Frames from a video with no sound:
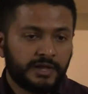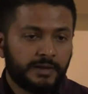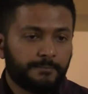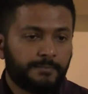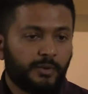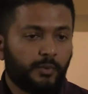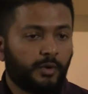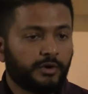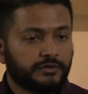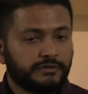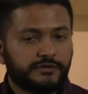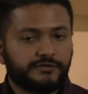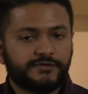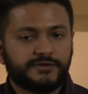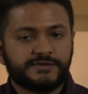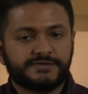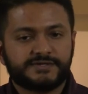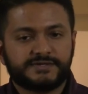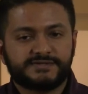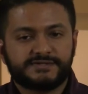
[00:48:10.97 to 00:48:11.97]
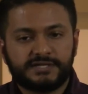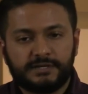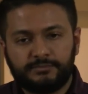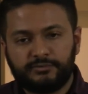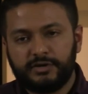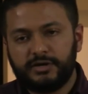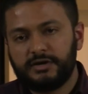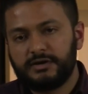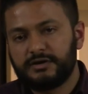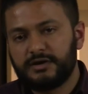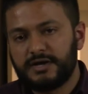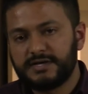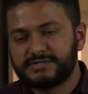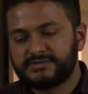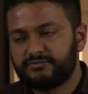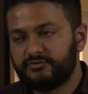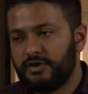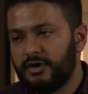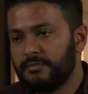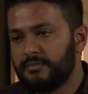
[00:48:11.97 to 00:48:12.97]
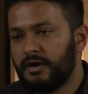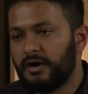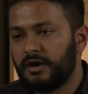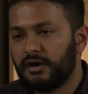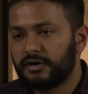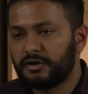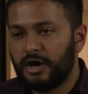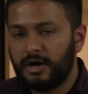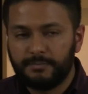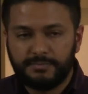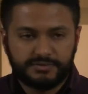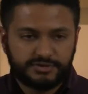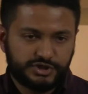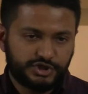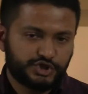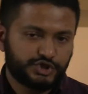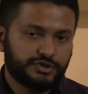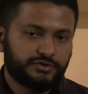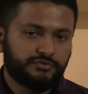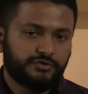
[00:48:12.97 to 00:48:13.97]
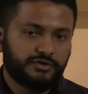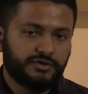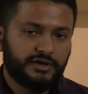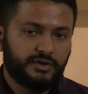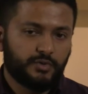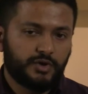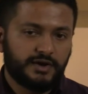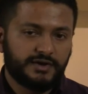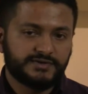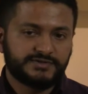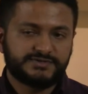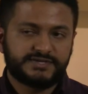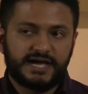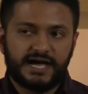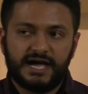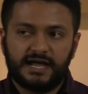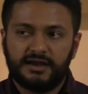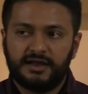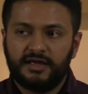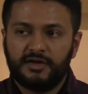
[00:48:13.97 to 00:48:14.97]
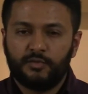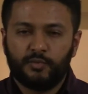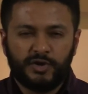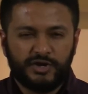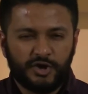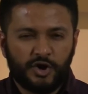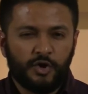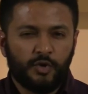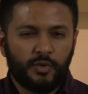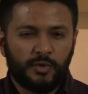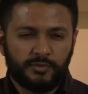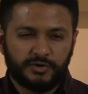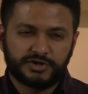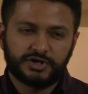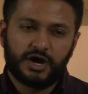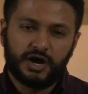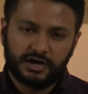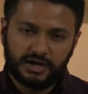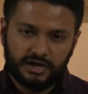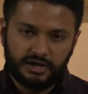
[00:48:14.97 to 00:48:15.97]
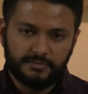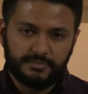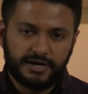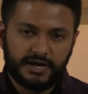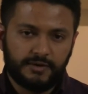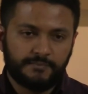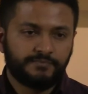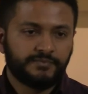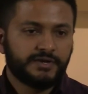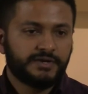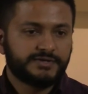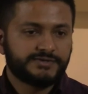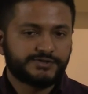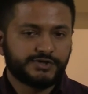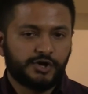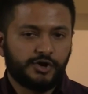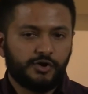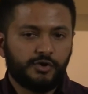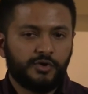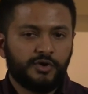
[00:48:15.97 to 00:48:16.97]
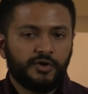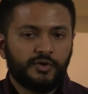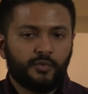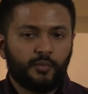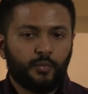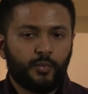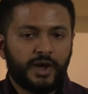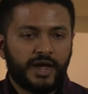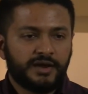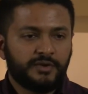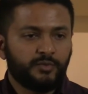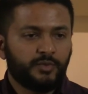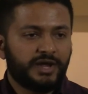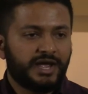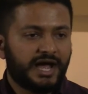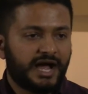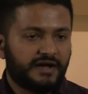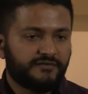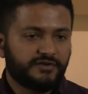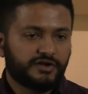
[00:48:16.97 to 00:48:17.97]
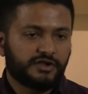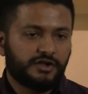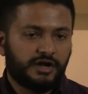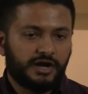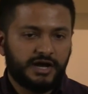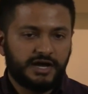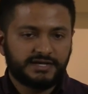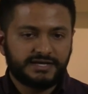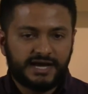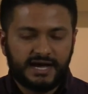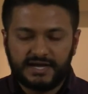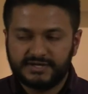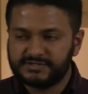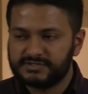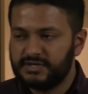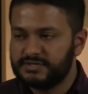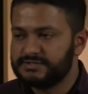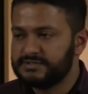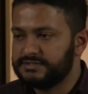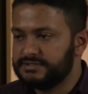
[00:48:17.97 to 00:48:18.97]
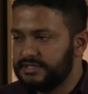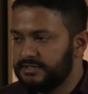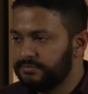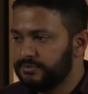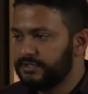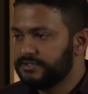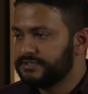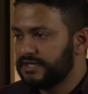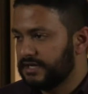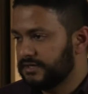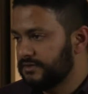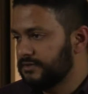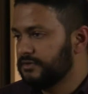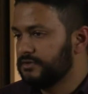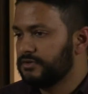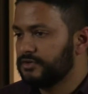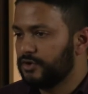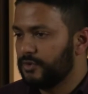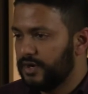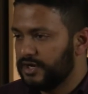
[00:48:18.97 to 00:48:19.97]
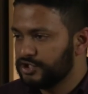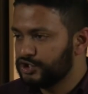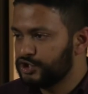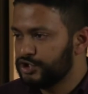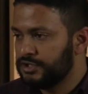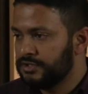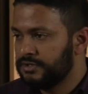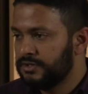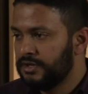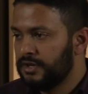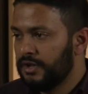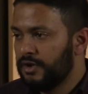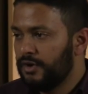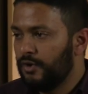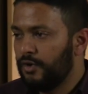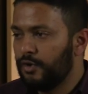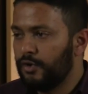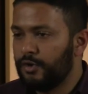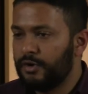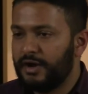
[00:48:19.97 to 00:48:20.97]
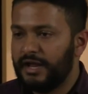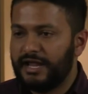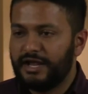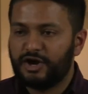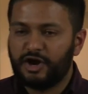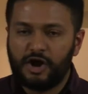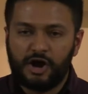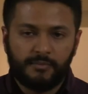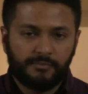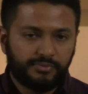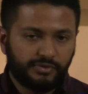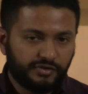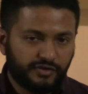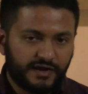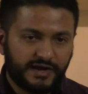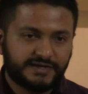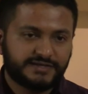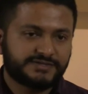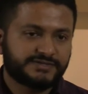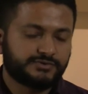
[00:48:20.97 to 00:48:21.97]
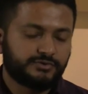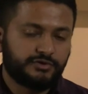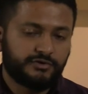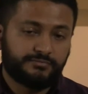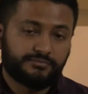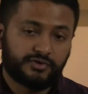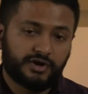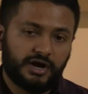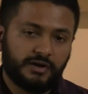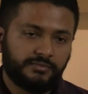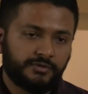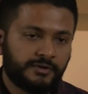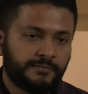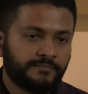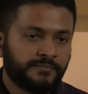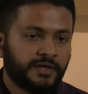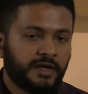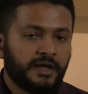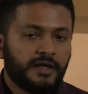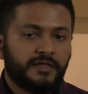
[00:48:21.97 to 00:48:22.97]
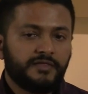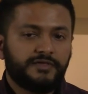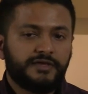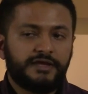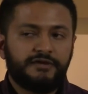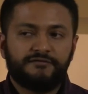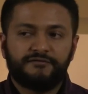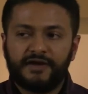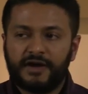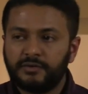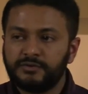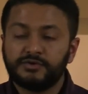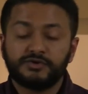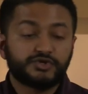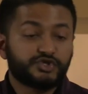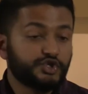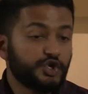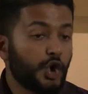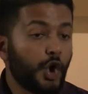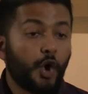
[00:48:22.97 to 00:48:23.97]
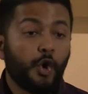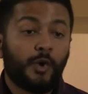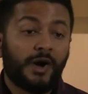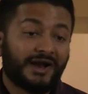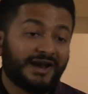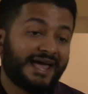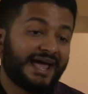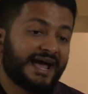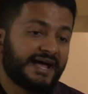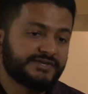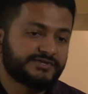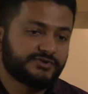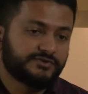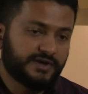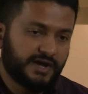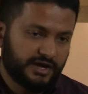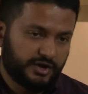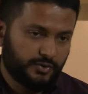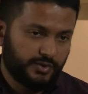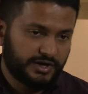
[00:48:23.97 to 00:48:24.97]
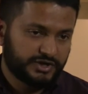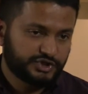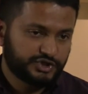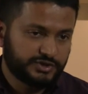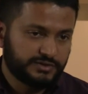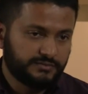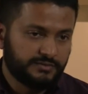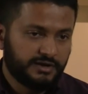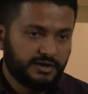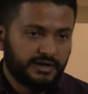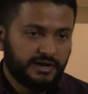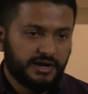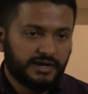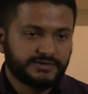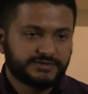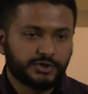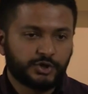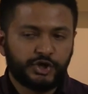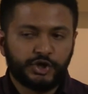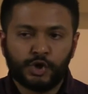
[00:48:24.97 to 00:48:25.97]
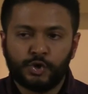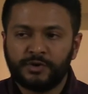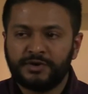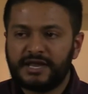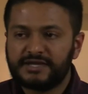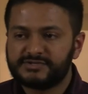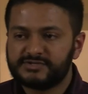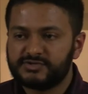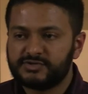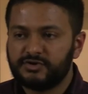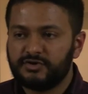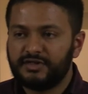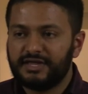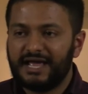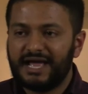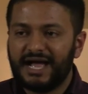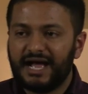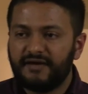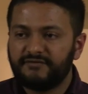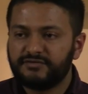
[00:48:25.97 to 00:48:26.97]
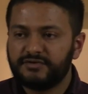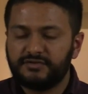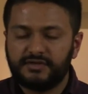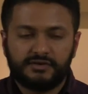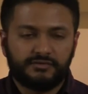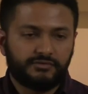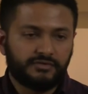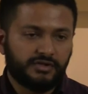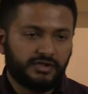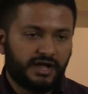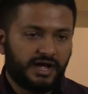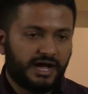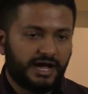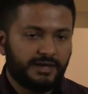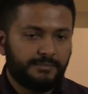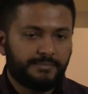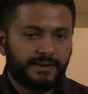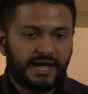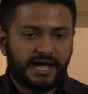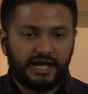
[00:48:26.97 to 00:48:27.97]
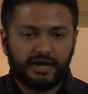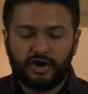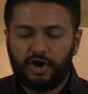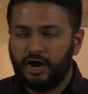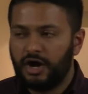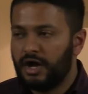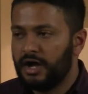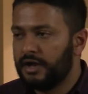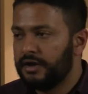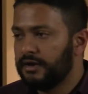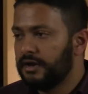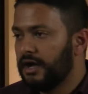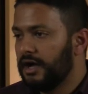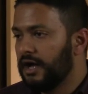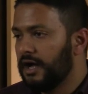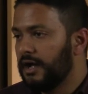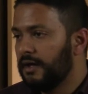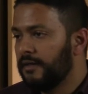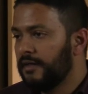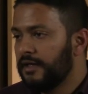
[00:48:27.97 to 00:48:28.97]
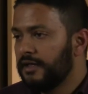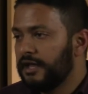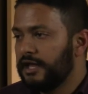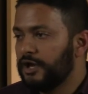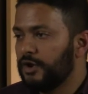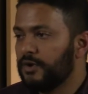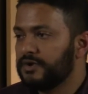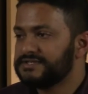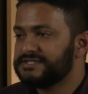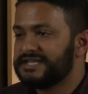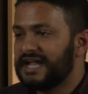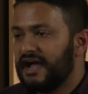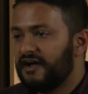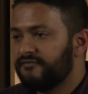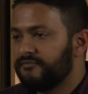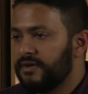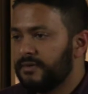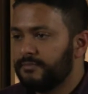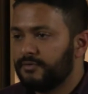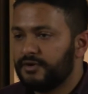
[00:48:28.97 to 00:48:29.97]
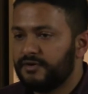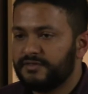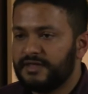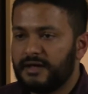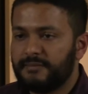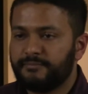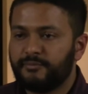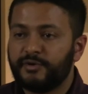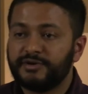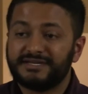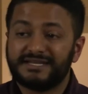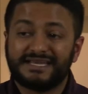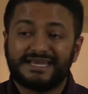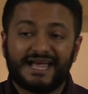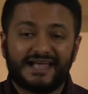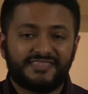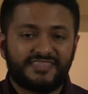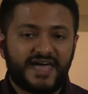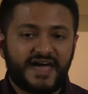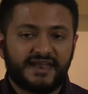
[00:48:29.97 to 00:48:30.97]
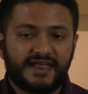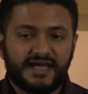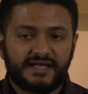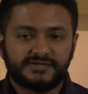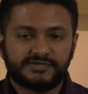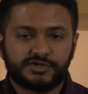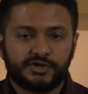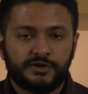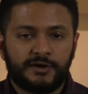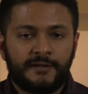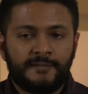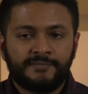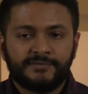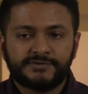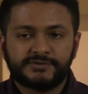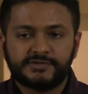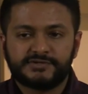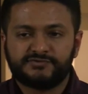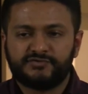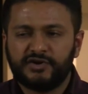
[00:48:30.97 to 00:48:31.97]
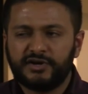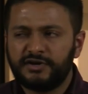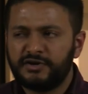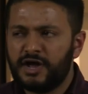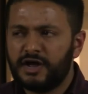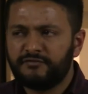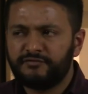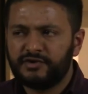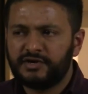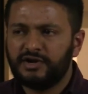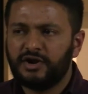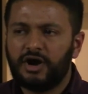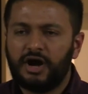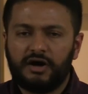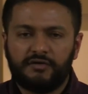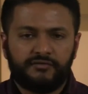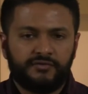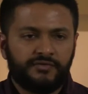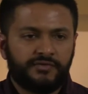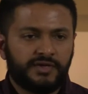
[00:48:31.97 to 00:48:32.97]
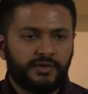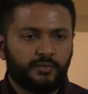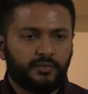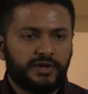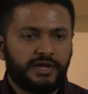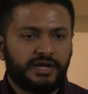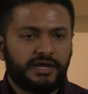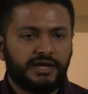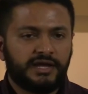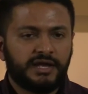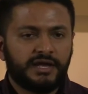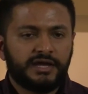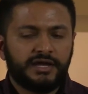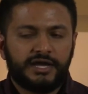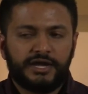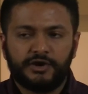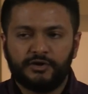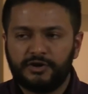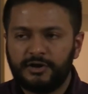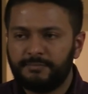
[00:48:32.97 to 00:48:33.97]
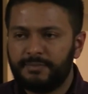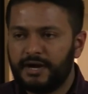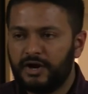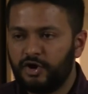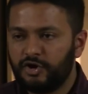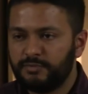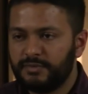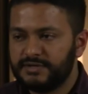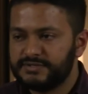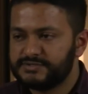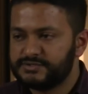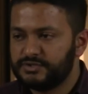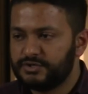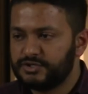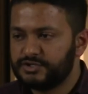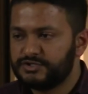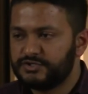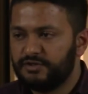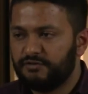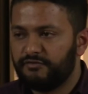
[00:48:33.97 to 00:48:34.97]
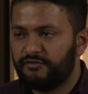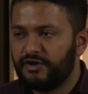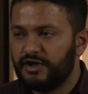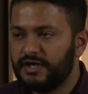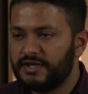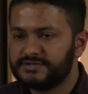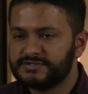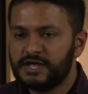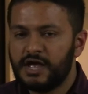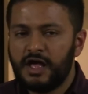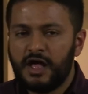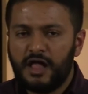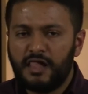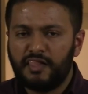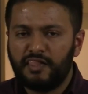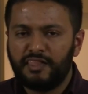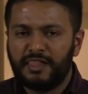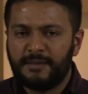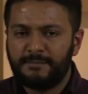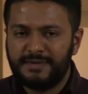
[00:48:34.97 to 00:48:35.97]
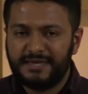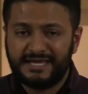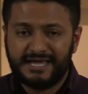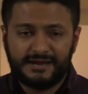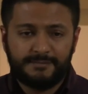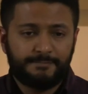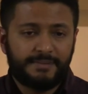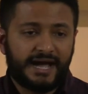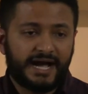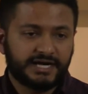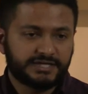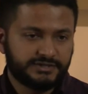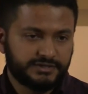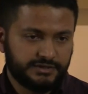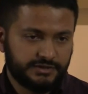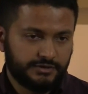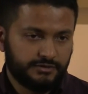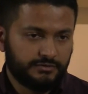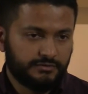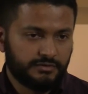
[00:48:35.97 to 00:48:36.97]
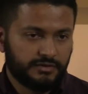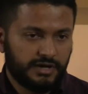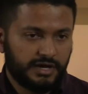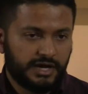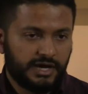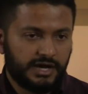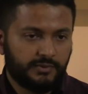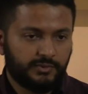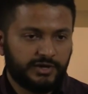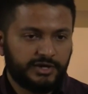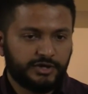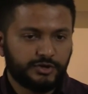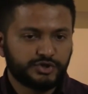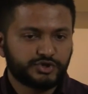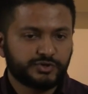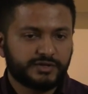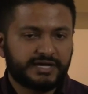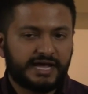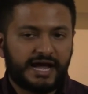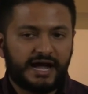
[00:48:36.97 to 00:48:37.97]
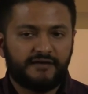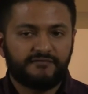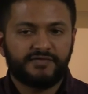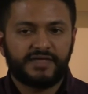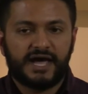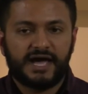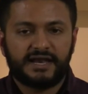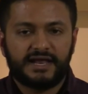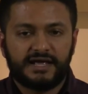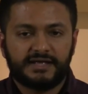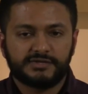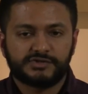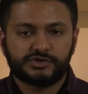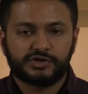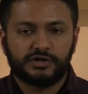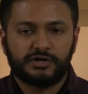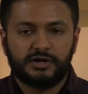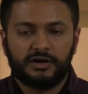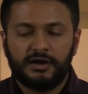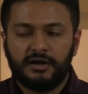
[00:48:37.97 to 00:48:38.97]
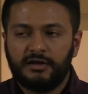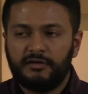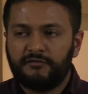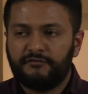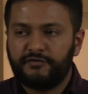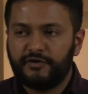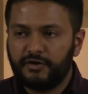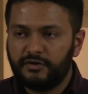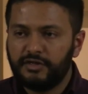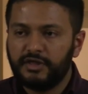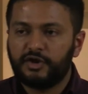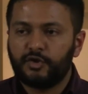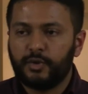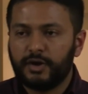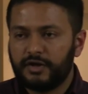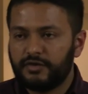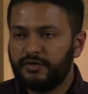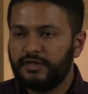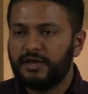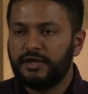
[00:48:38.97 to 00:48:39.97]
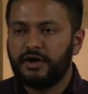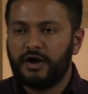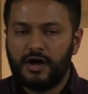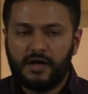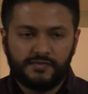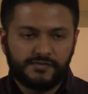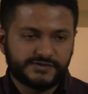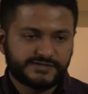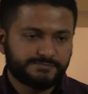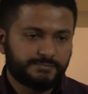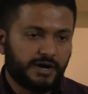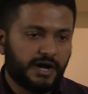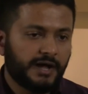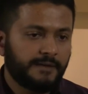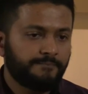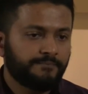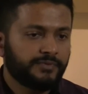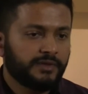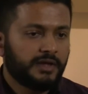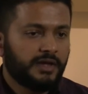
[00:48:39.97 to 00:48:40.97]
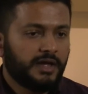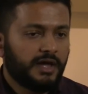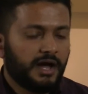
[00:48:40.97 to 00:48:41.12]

But one of the things that separated us from our competition really was that we know what we're talking about. So when we have a client ask us a deeply technical question or a complex sort of problem, the founders know how to answer that question. And so you don't necessarily have to then rely back on uh, you know, a staff member at that point to get that answer. So it's very, not very often that we hear at Powered by Search the phrase, let me get back to you. Uh, we usually have that answer fairly quickly on the spot.